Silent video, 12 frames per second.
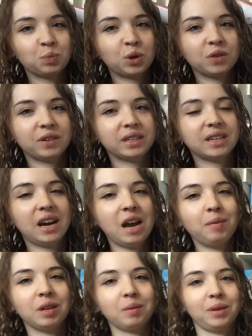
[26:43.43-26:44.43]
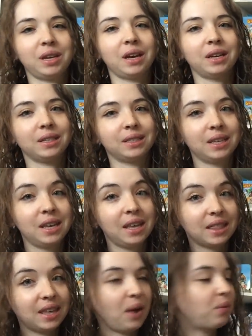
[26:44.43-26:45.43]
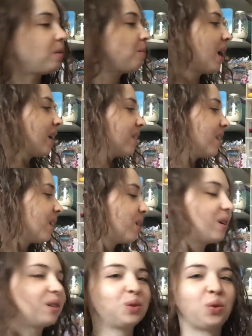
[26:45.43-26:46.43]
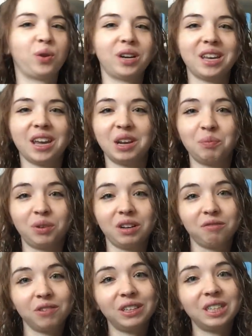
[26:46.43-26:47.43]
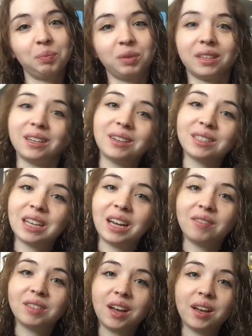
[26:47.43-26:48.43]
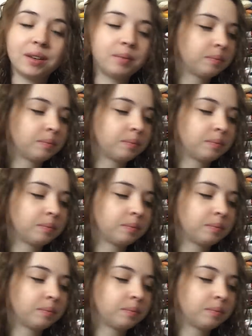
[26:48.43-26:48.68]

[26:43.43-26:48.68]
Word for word: perfect timing because that one back there is already getting pretty filled up with the ears I have done.